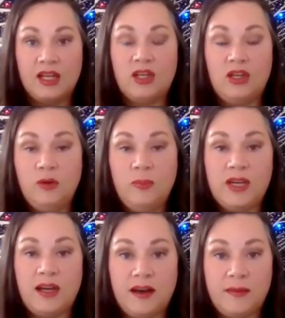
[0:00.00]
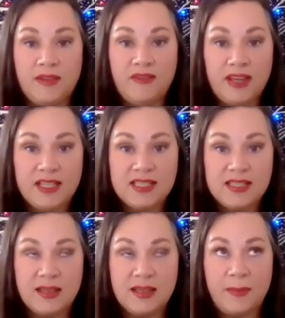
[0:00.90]
you become the
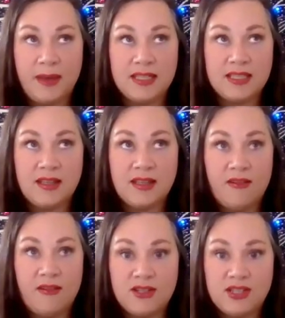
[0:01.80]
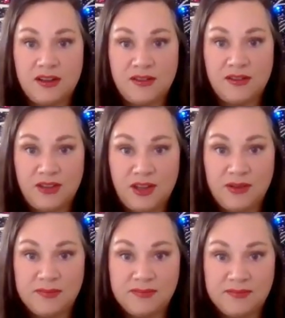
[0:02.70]
best, the best version of
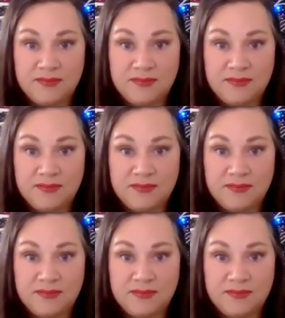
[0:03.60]
you.